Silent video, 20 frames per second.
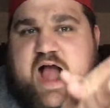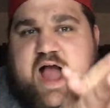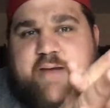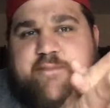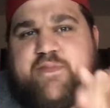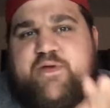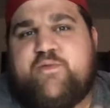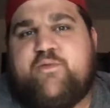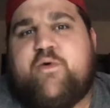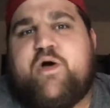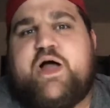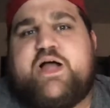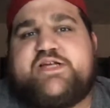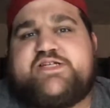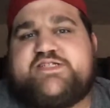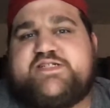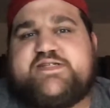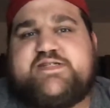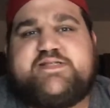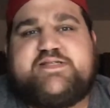I've been
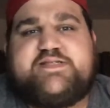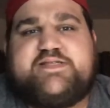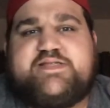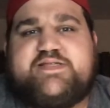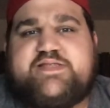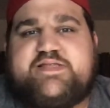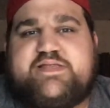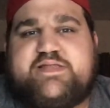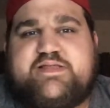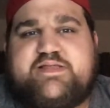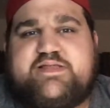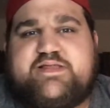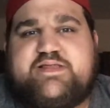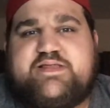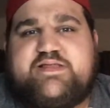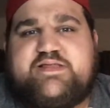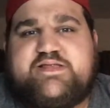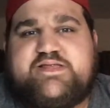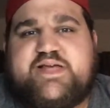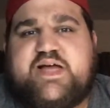watching
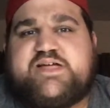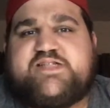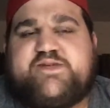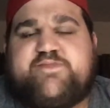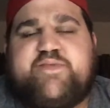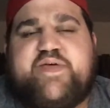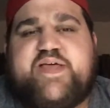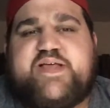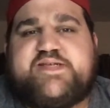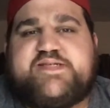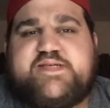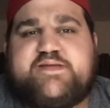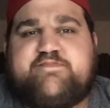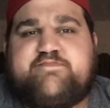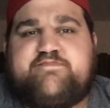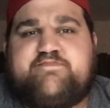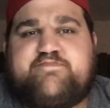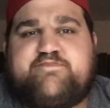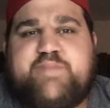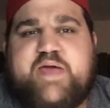Sasha Banks
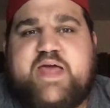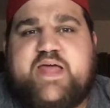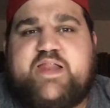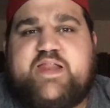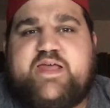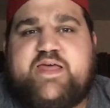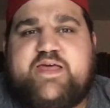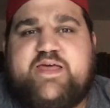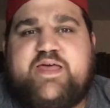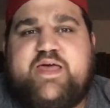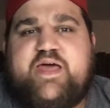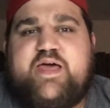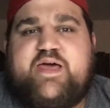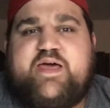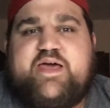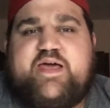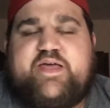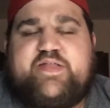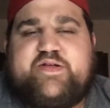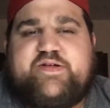and Bayley
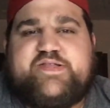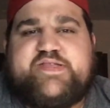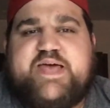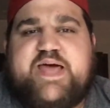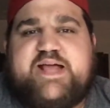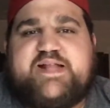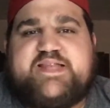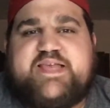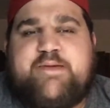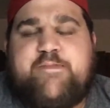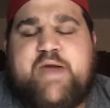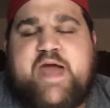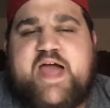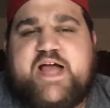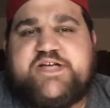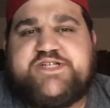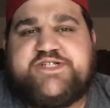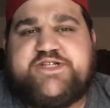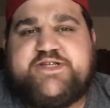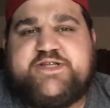and their tag team
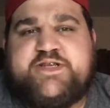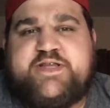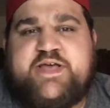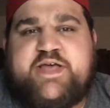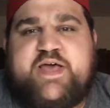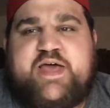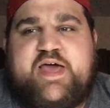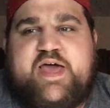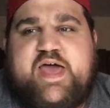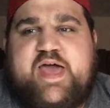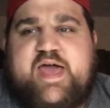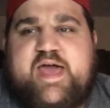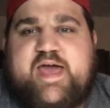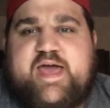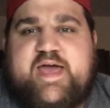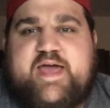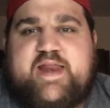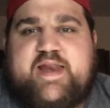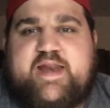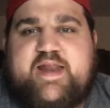action,
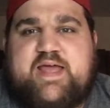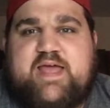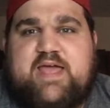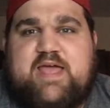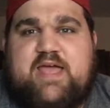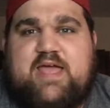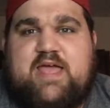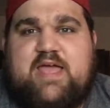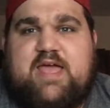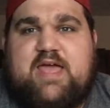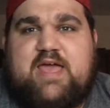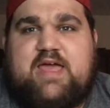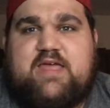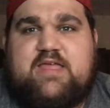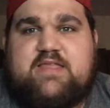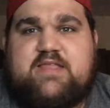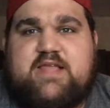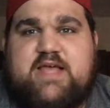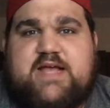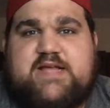and
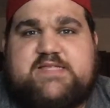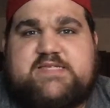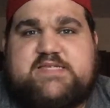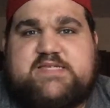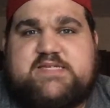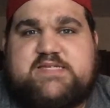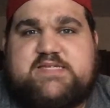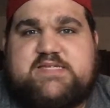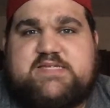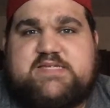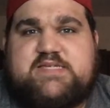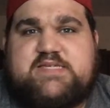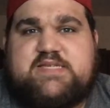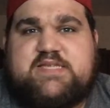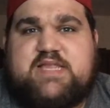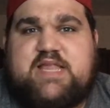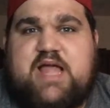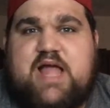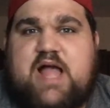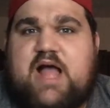it's
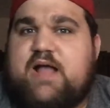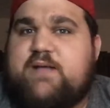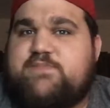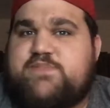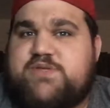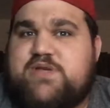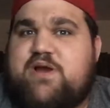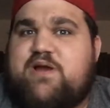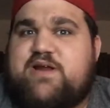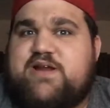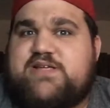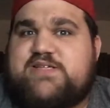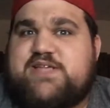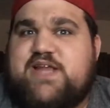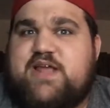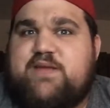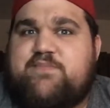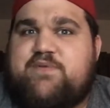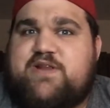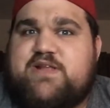I'm sorry to
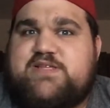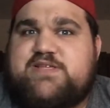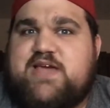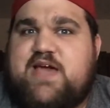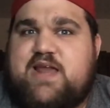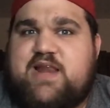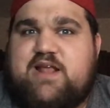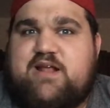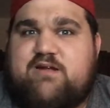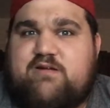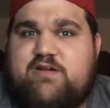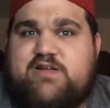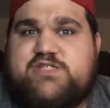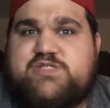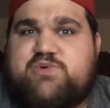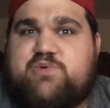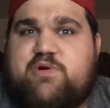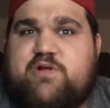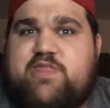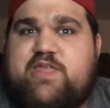say, but it's kind of
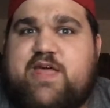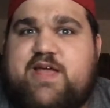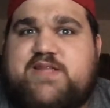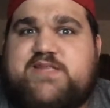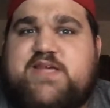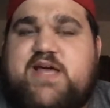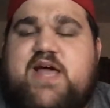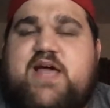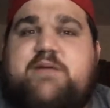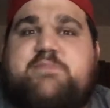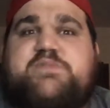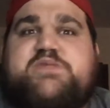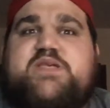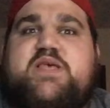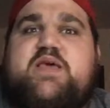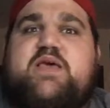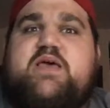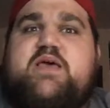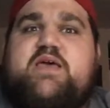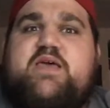cringeworthy at times.